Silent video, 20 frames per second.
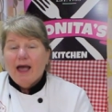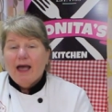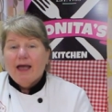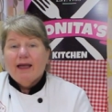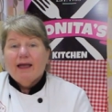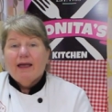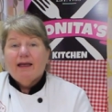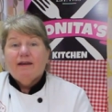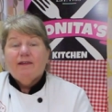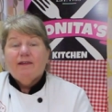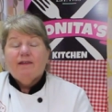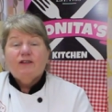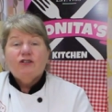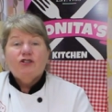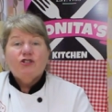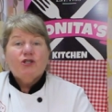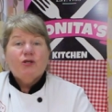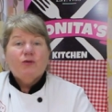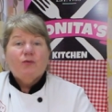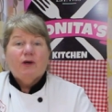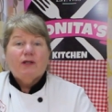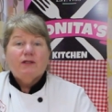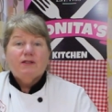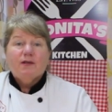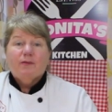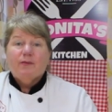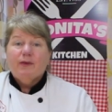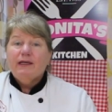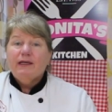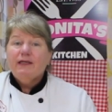And she
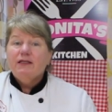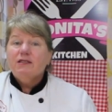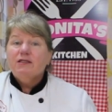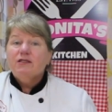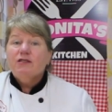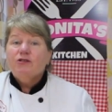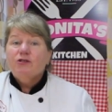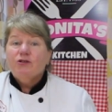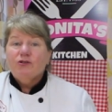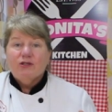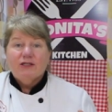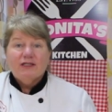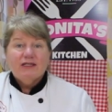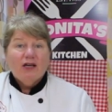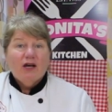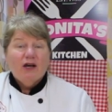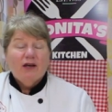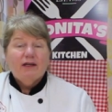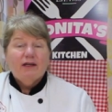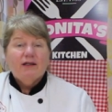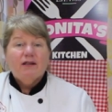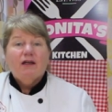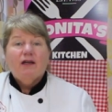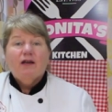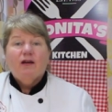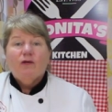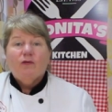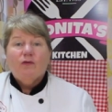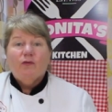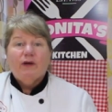wants a piece to the side
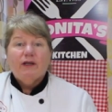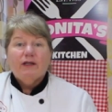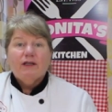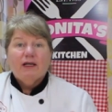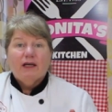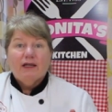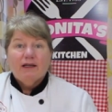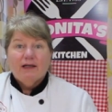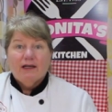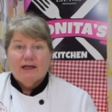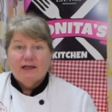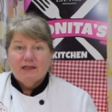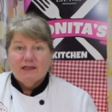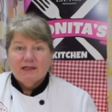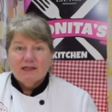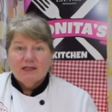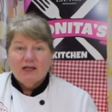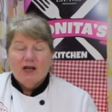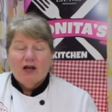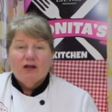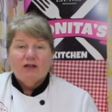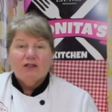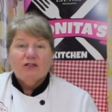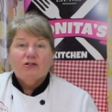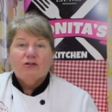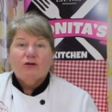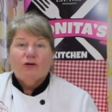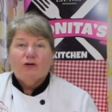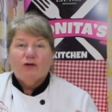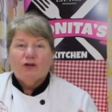with a nice
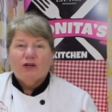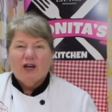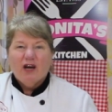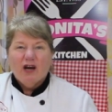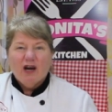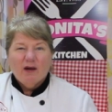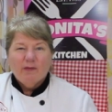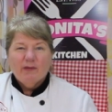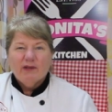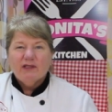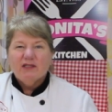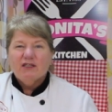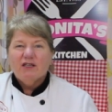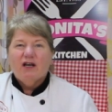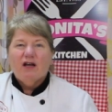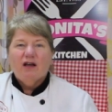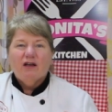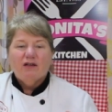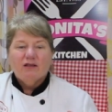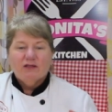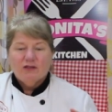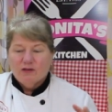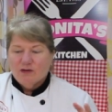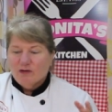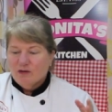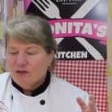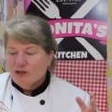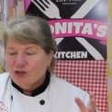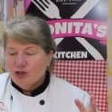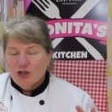sauce caramel sauce
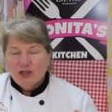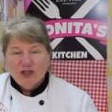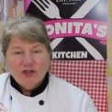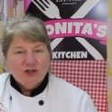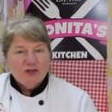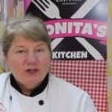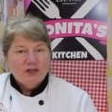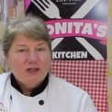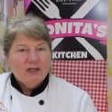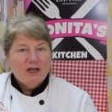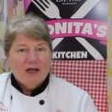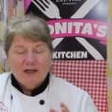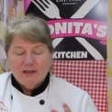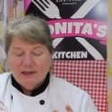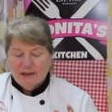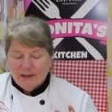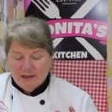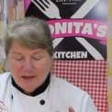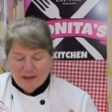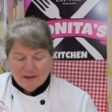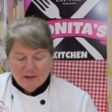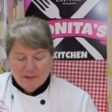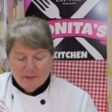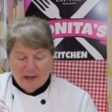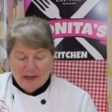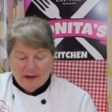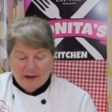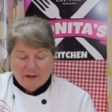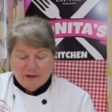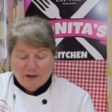or ginger sauce, it doesn't
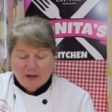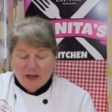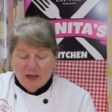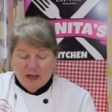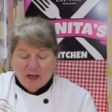matter.